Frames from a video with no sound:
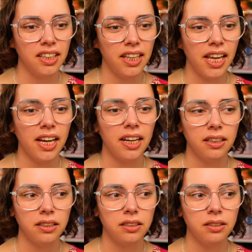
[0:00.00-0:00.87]

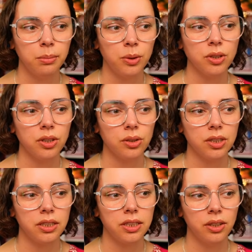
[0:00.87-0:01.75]
Yeah, most
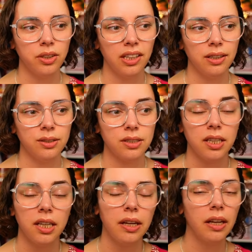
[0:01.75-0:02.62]
schools and
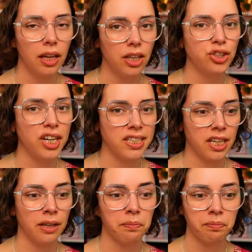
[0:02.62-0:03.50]
studios.
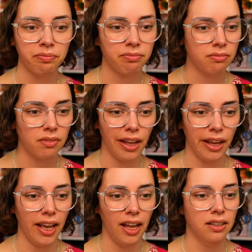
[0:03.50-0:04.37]
Interesting.
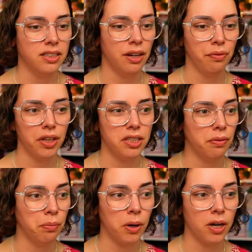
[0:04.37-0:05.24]
Again,
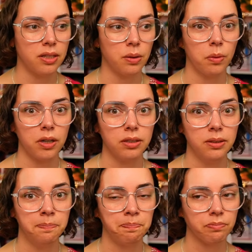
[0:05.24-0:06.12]
different parts of the
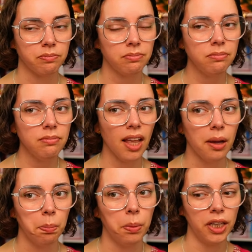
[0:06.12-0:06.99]
world.
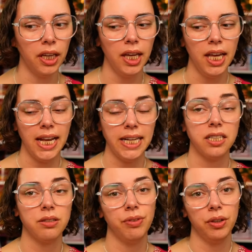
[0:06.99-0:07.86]
But it
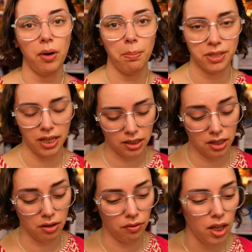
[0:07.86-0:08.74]
doesn't feel
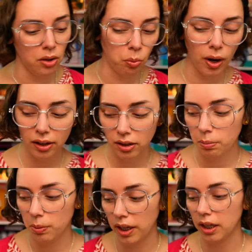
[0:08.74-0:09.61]
representative. Where
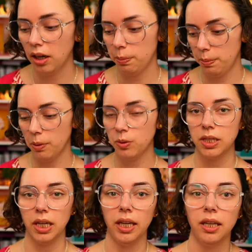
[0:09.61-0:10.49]
I bring it up
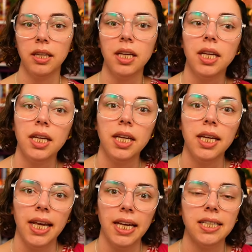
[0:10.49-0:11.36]
mostly
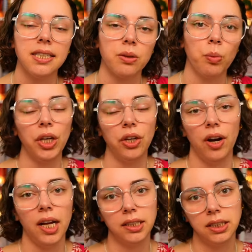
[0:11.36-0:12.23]
is when
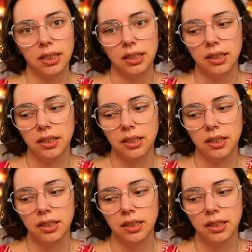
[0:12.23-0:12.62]
you're at